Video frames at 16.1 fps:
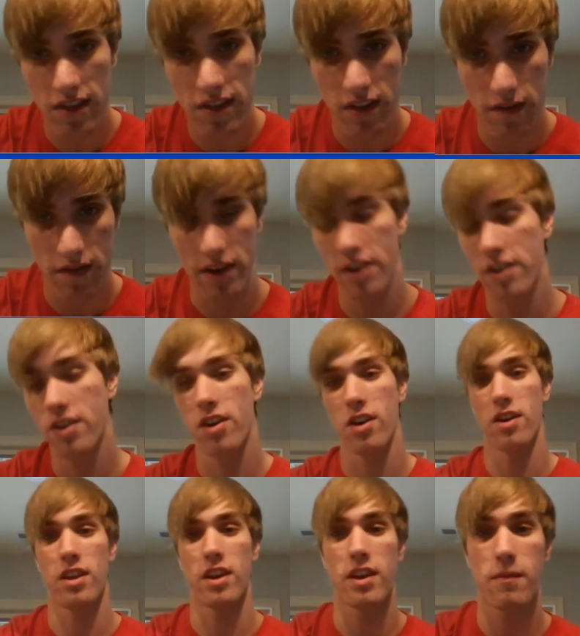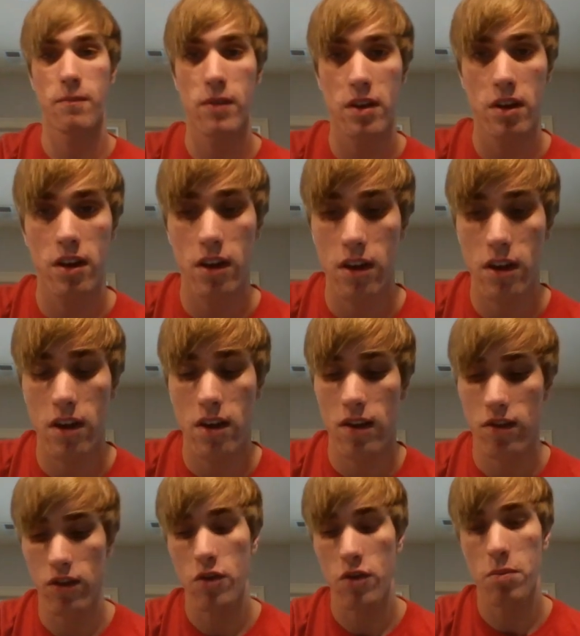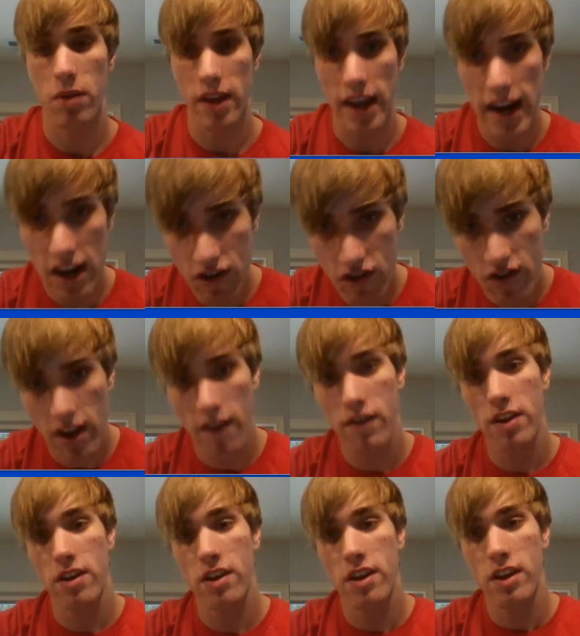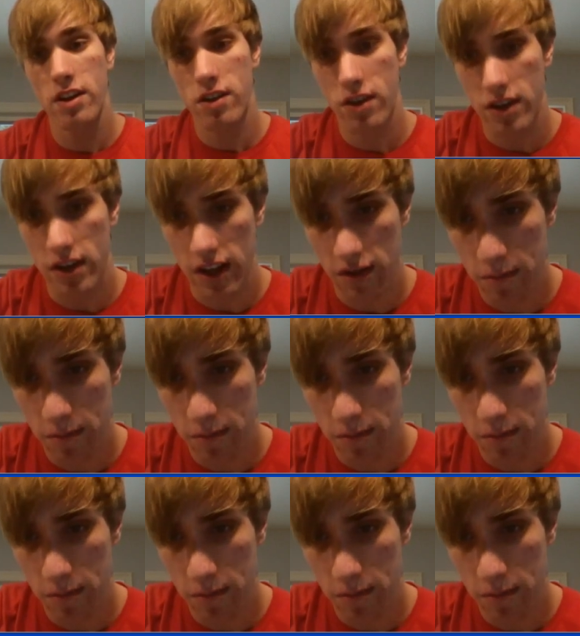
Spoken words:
is defended currently. So you play h7 to